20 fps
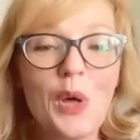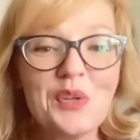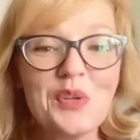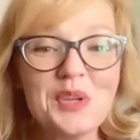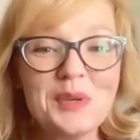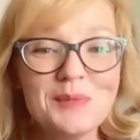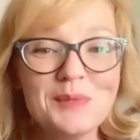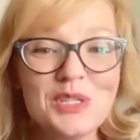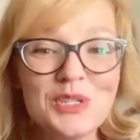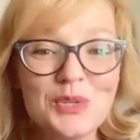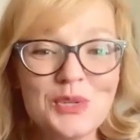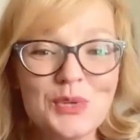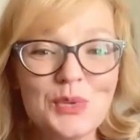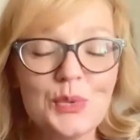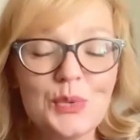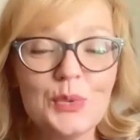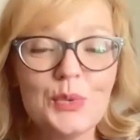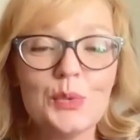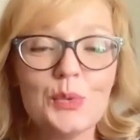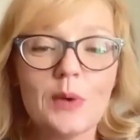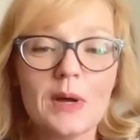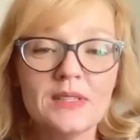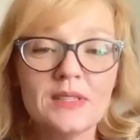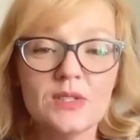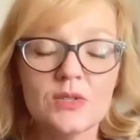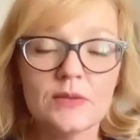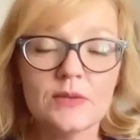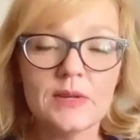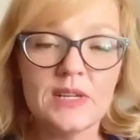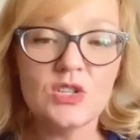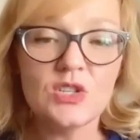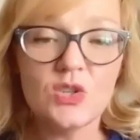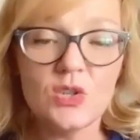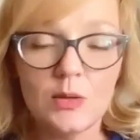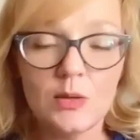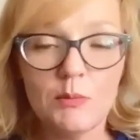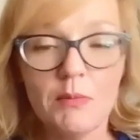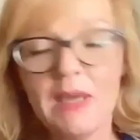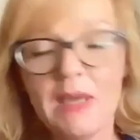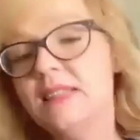Welcome to
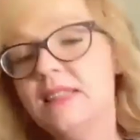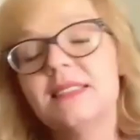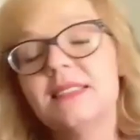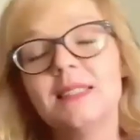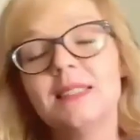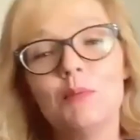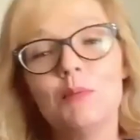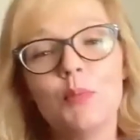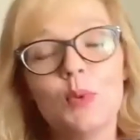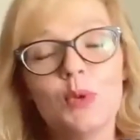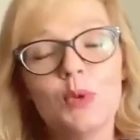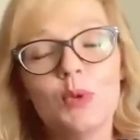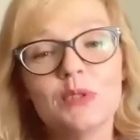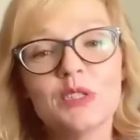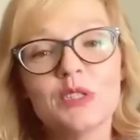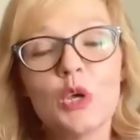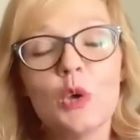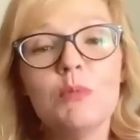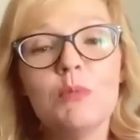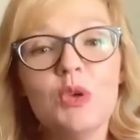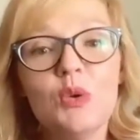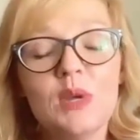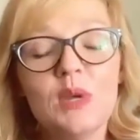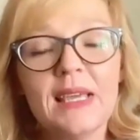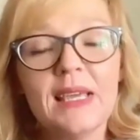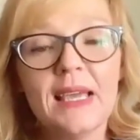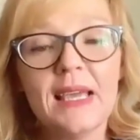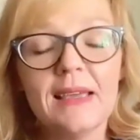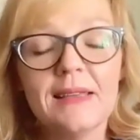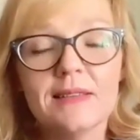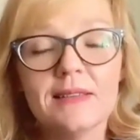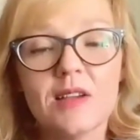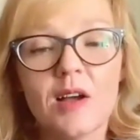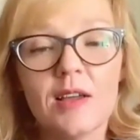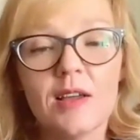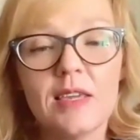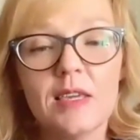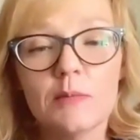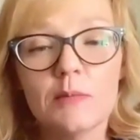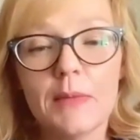Restoration Made Simple's Communicate,
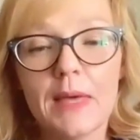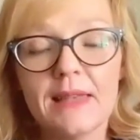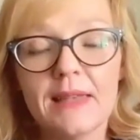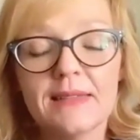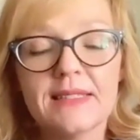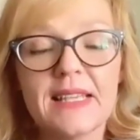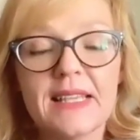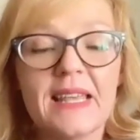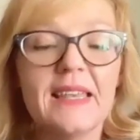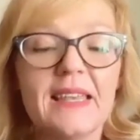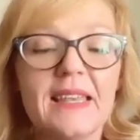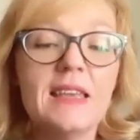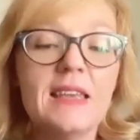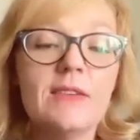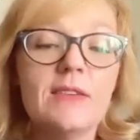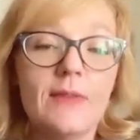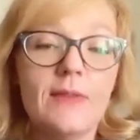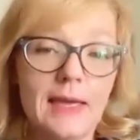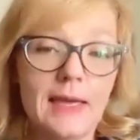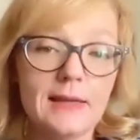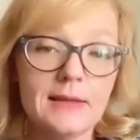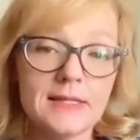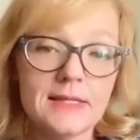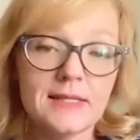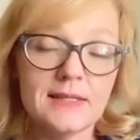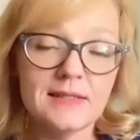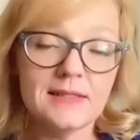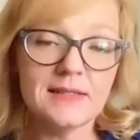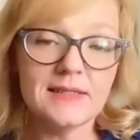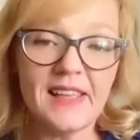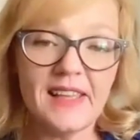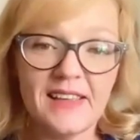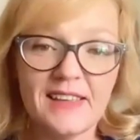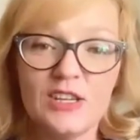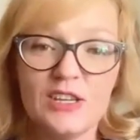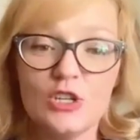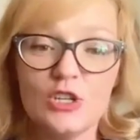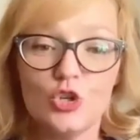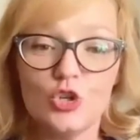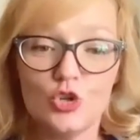Document, and Innovate
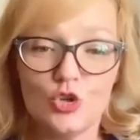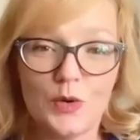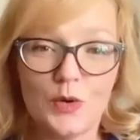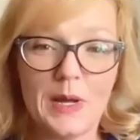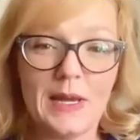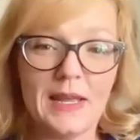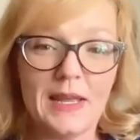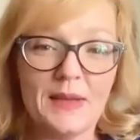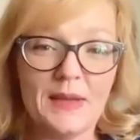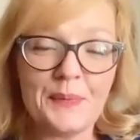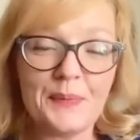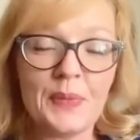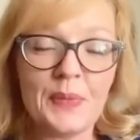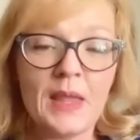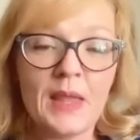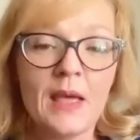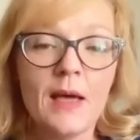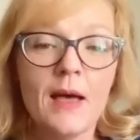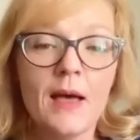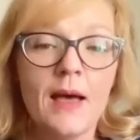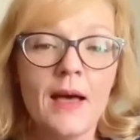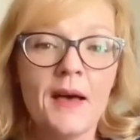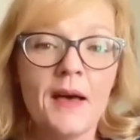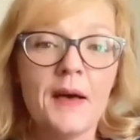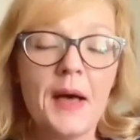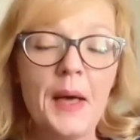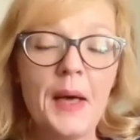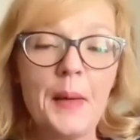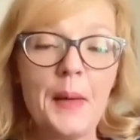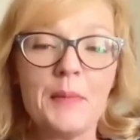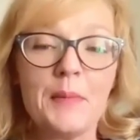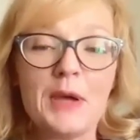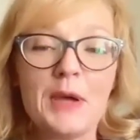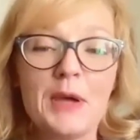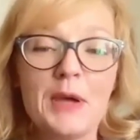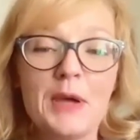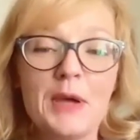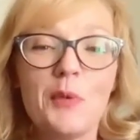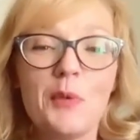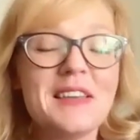Technician Training. I
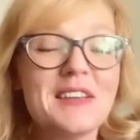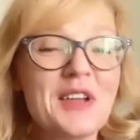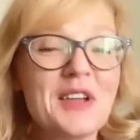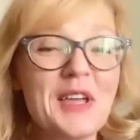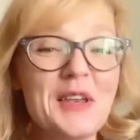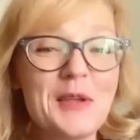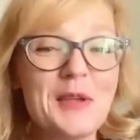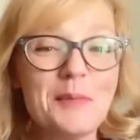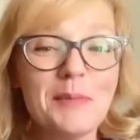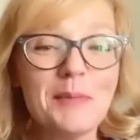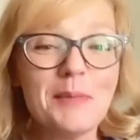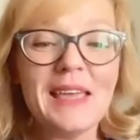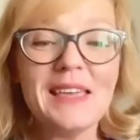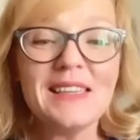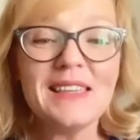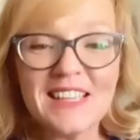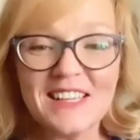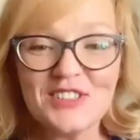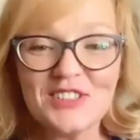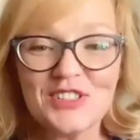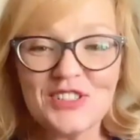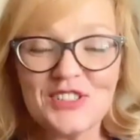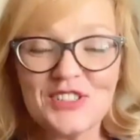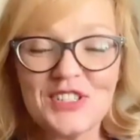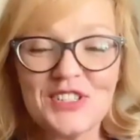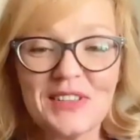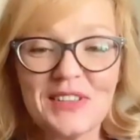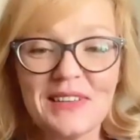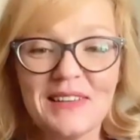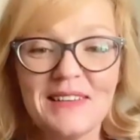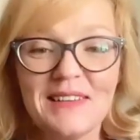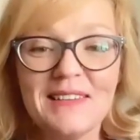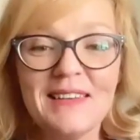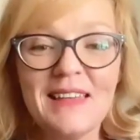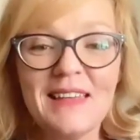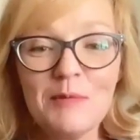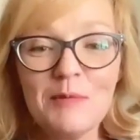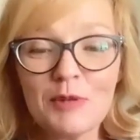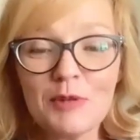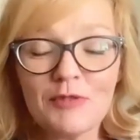want you to kind of pay attention to the
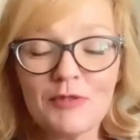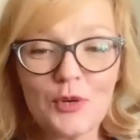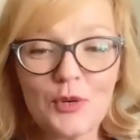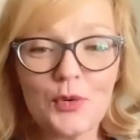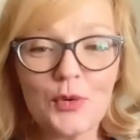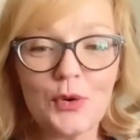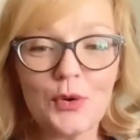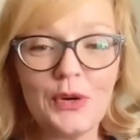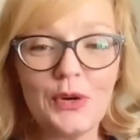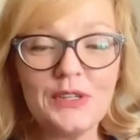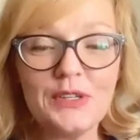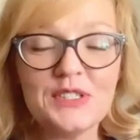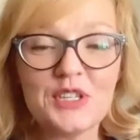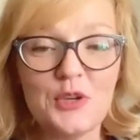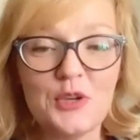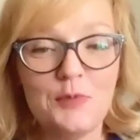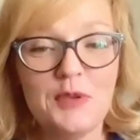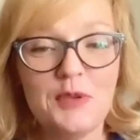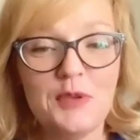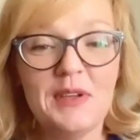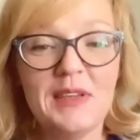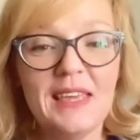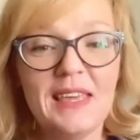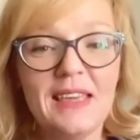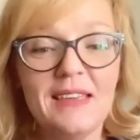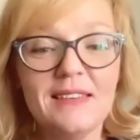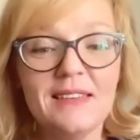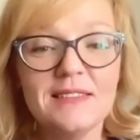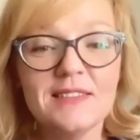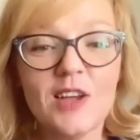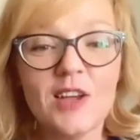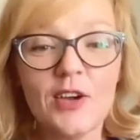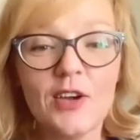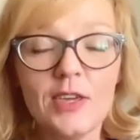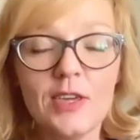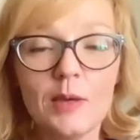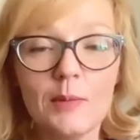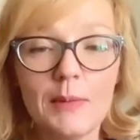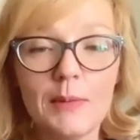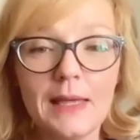name of the course, Communicate,
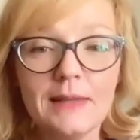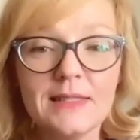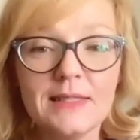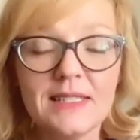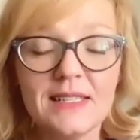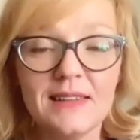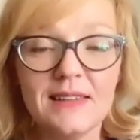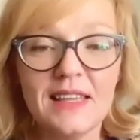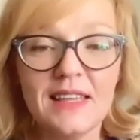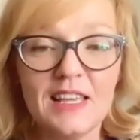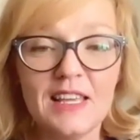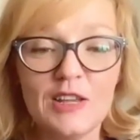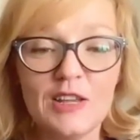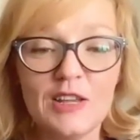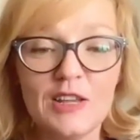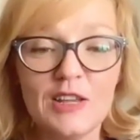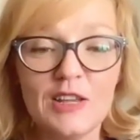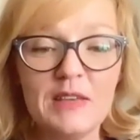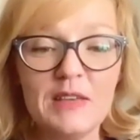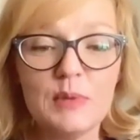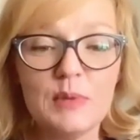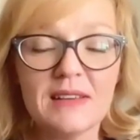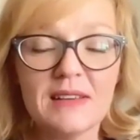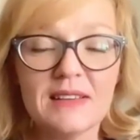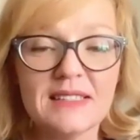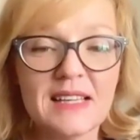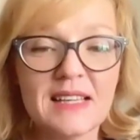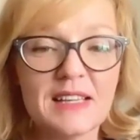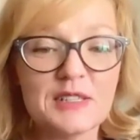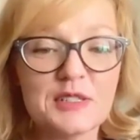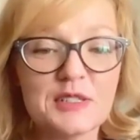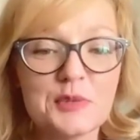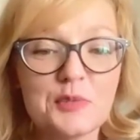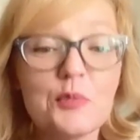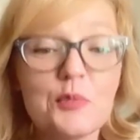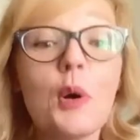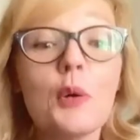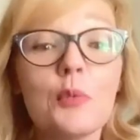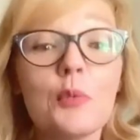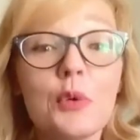Document, and Innovate, because
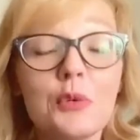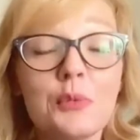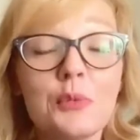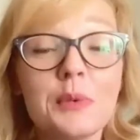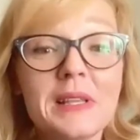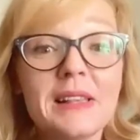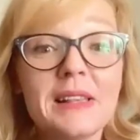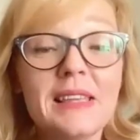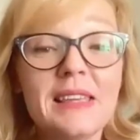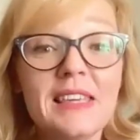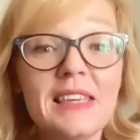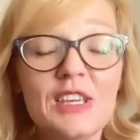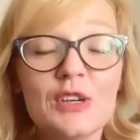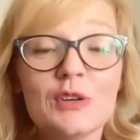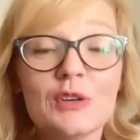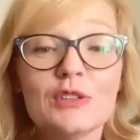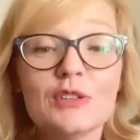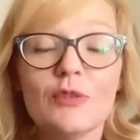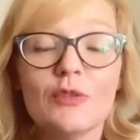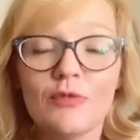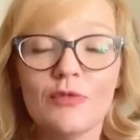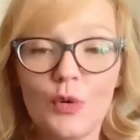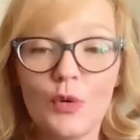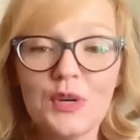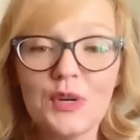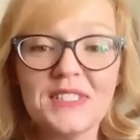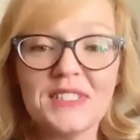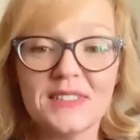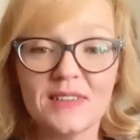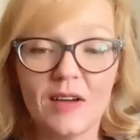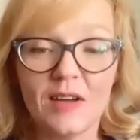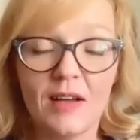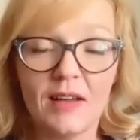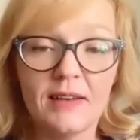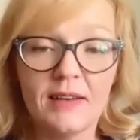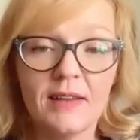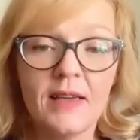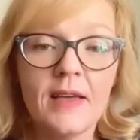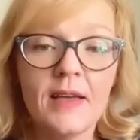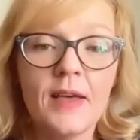that's what we're really here to focus
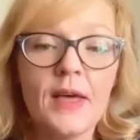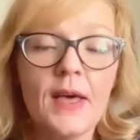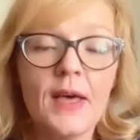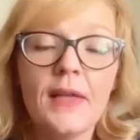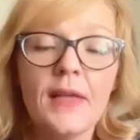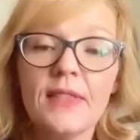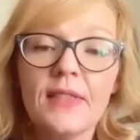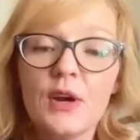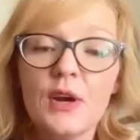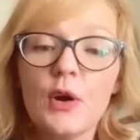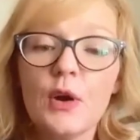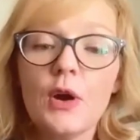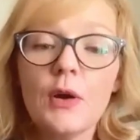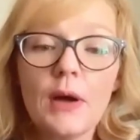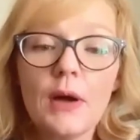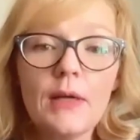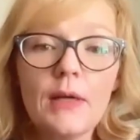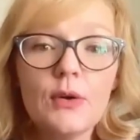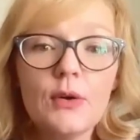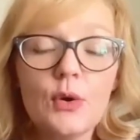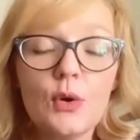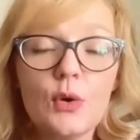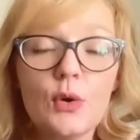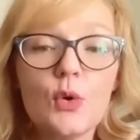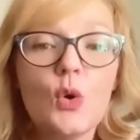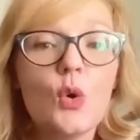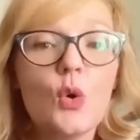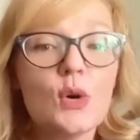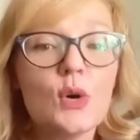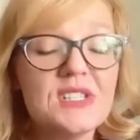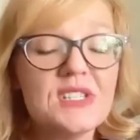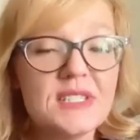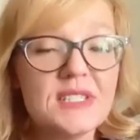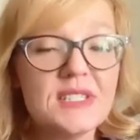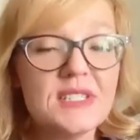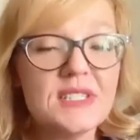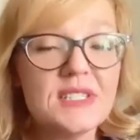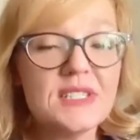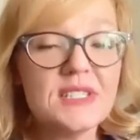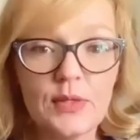on. There are other
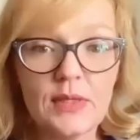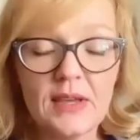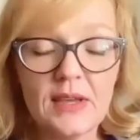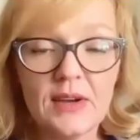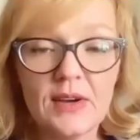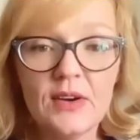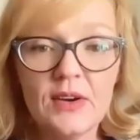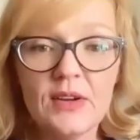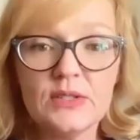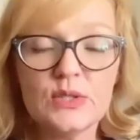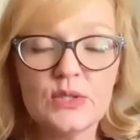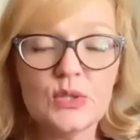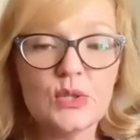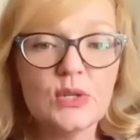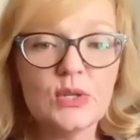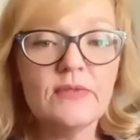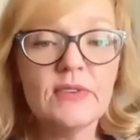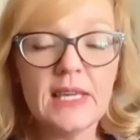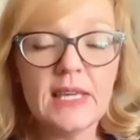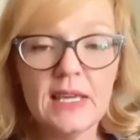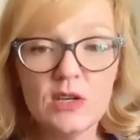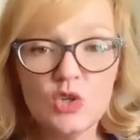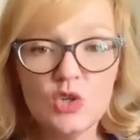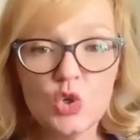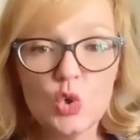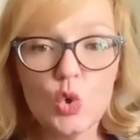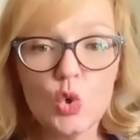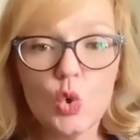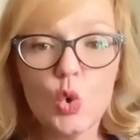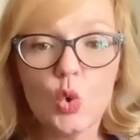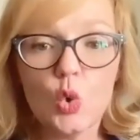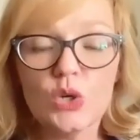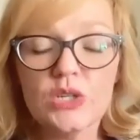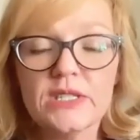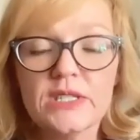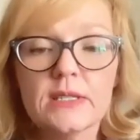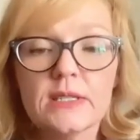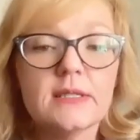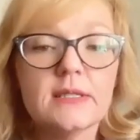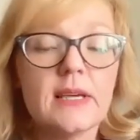courses out there and certification
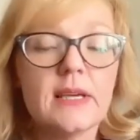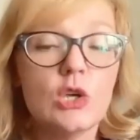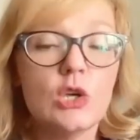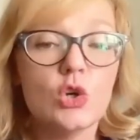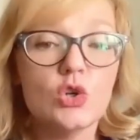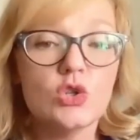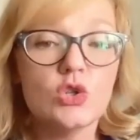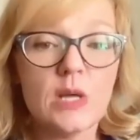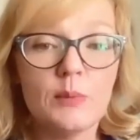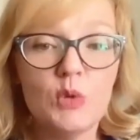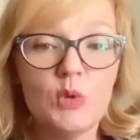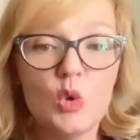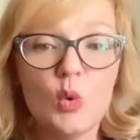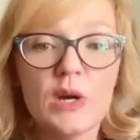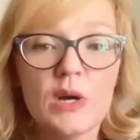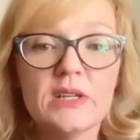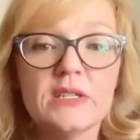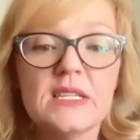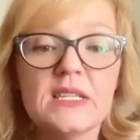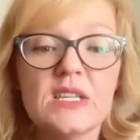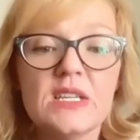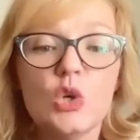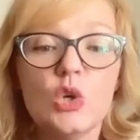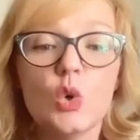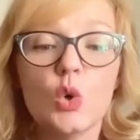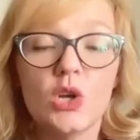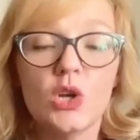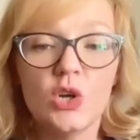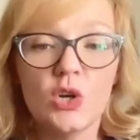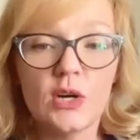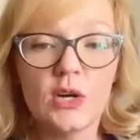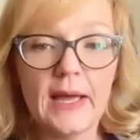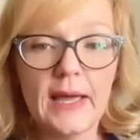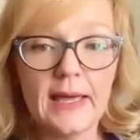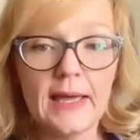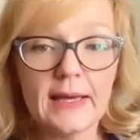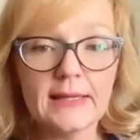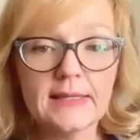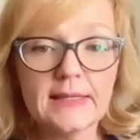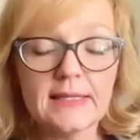courses like your WRT or your
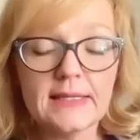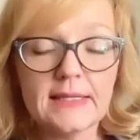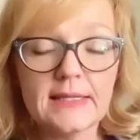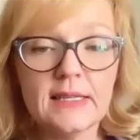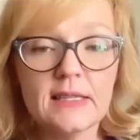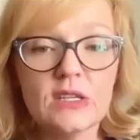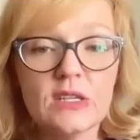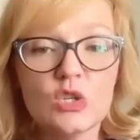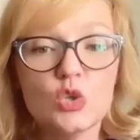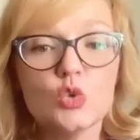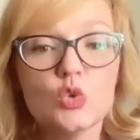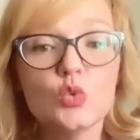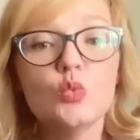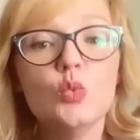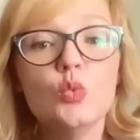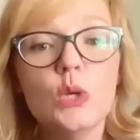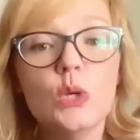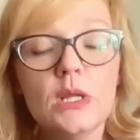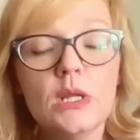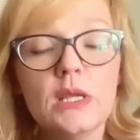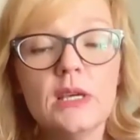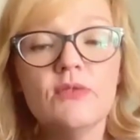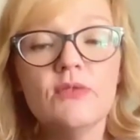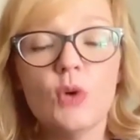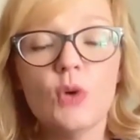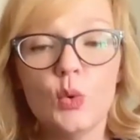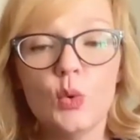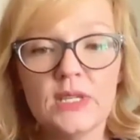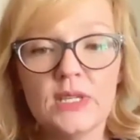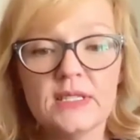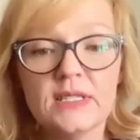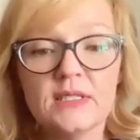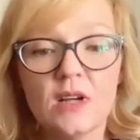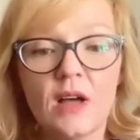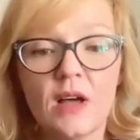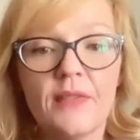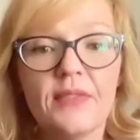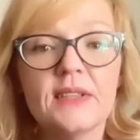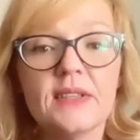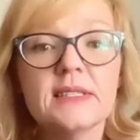ASD that is really focused
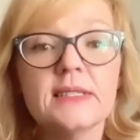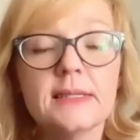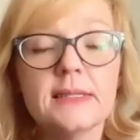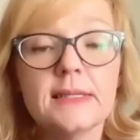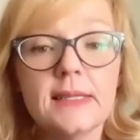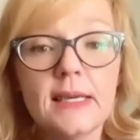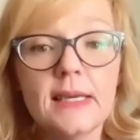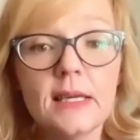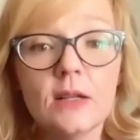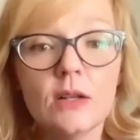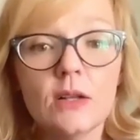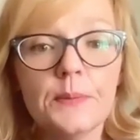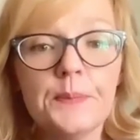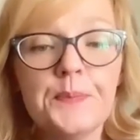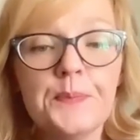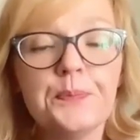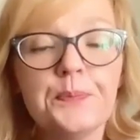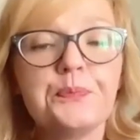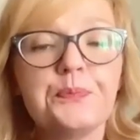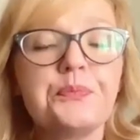on the skill